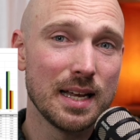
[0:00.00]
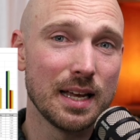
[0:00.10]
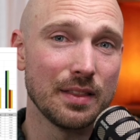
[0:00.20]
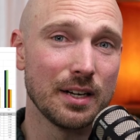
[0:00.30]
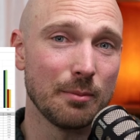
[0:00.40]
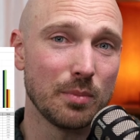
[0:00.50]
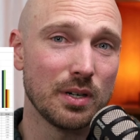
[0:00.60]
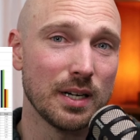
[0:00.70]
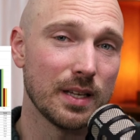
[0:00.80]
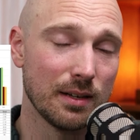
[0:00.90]
in the number
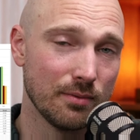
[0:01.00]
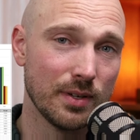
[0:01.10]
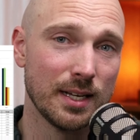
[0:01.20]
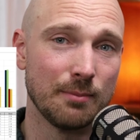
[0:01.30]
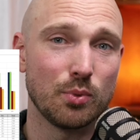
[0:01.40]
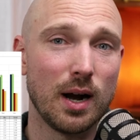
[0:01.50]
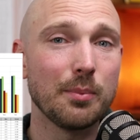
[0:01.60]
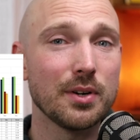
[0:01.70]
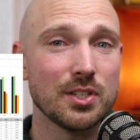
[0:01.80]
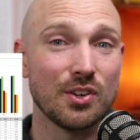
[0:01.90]
of um,
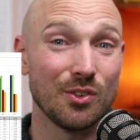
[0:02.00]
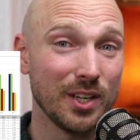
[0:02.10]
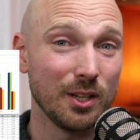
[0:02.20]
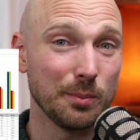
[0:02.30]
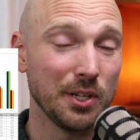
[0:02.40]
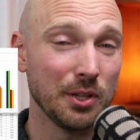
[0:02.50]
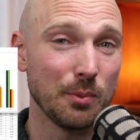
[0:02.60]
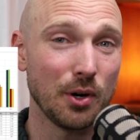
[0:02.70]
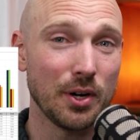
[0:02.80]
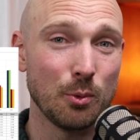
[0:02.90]
properties that are available on the
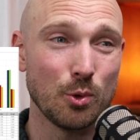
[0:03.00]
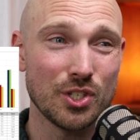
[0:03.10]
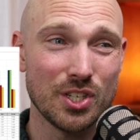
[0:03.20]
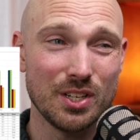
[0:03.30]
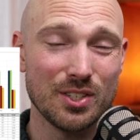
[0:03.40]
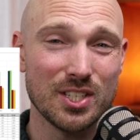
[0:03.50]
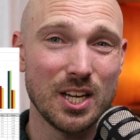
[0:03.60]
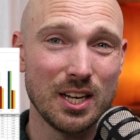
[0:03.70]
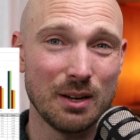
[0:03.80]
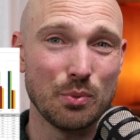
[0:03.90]
market, we're still
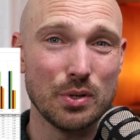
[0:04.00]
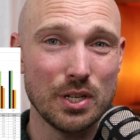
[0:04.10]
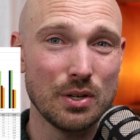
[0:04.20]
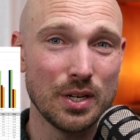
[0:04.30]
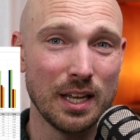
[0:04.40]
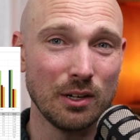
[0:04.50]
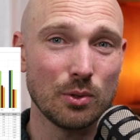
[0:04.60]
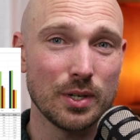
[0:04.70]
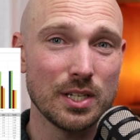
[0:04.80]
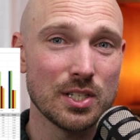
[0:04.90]
seeing a pretty good
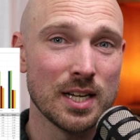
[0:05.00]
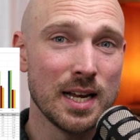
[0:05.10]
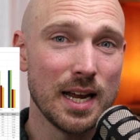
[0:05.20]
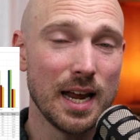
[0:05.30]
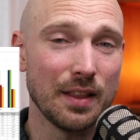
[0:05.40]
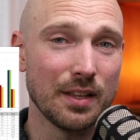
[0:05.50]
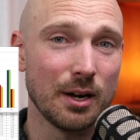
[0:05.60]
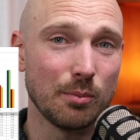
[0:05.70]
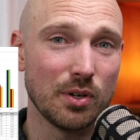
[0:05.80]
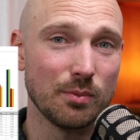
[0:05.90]
increase in the
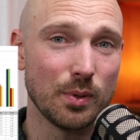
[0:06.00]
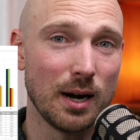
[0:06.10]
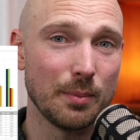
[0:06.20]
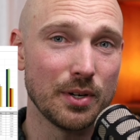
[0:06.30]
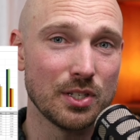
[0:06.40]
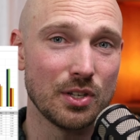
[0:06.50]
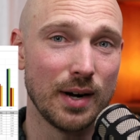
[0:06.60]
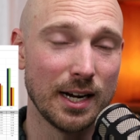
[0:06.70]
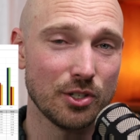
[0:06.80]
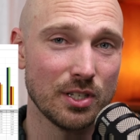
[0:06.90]
number of properties that are
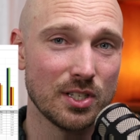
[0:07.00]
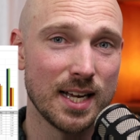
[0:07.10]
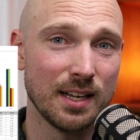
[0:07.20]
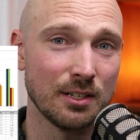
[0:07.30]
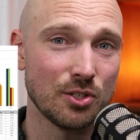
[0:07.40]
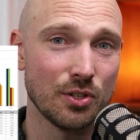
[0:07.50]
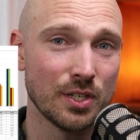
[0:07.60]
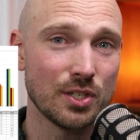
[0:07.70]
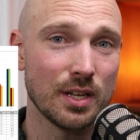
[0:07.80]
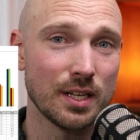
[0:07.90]
actually selling. So
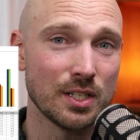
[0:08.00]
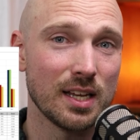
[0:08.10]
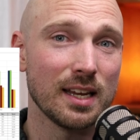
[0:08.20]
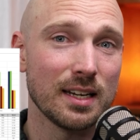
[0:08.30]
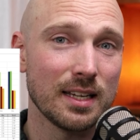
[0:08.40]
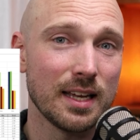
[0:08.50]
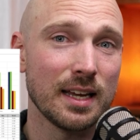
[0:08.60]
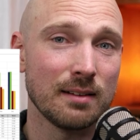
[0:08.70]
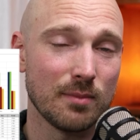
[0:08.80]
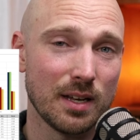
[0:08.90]
this does
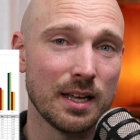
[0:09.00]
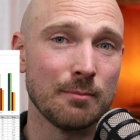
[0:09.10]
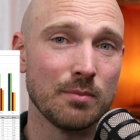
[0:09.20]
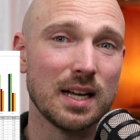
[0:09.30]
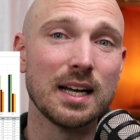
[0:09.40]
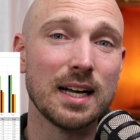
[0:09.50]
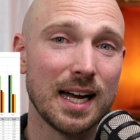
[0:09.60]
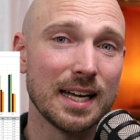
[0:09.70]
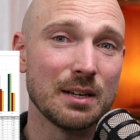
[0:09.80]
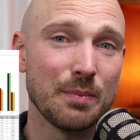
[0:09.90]
indicate um, a
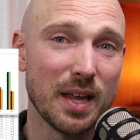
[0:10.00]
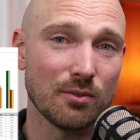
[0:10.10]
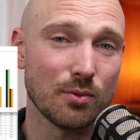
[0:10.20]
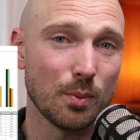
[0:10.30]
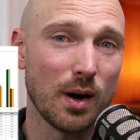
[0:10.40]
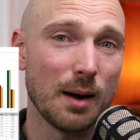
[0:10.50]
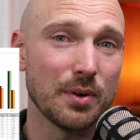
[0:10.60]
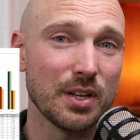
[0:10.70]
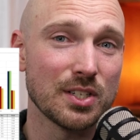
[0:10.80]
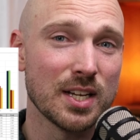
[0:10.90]
high demand for
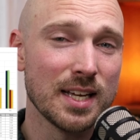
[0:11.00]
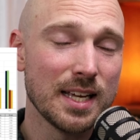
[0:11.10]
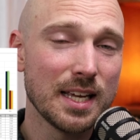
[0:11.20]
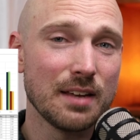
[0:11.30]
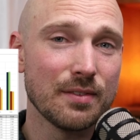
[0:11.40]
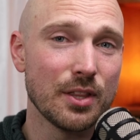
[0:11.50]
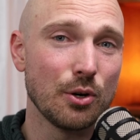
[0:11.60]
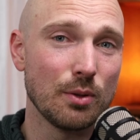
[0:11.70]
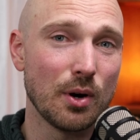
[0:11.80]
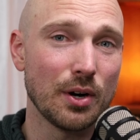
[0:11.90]
properties, even
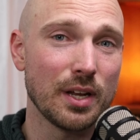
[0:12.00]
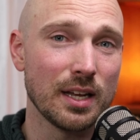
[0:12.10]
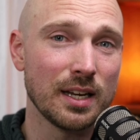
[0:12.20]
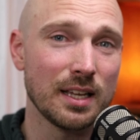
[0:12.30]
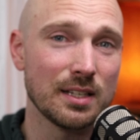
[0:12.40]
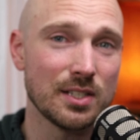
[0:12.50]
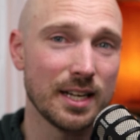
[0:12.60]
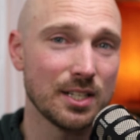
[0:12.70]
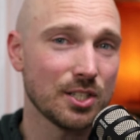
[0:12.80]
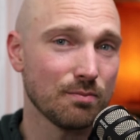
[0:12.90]
though the market is
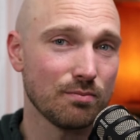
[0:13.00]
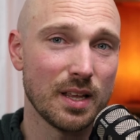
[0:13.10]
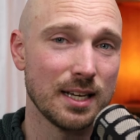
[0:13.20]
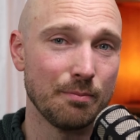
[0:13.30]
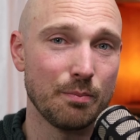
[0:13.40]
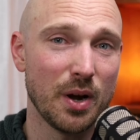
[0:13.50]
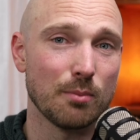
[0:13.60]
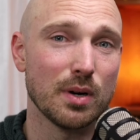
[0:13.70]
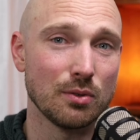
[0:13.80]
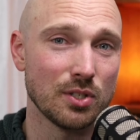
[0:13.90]
as um, bare
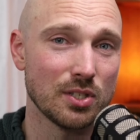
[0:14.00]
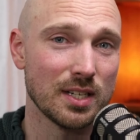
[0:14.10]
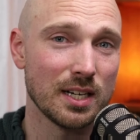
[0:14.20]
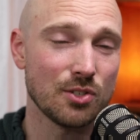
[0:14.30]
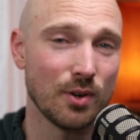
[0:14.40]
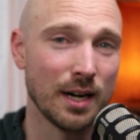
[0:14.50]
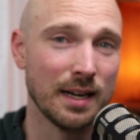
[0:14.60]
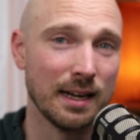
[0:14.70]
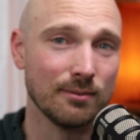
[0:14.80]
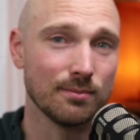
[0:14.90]
bones as it is right
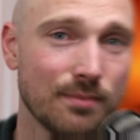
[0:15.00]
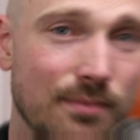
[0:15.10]
now.